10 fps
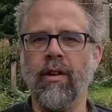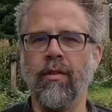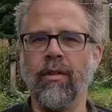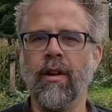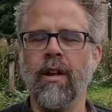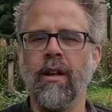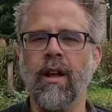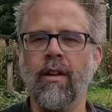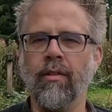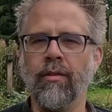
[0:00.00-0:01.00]
other
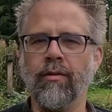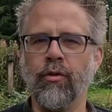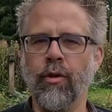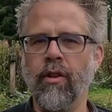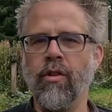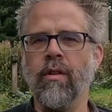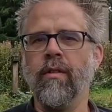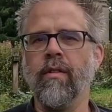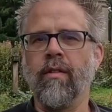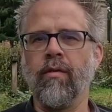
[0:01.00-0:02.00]
other
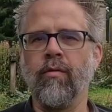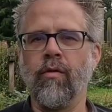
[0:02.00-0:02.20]
traditions,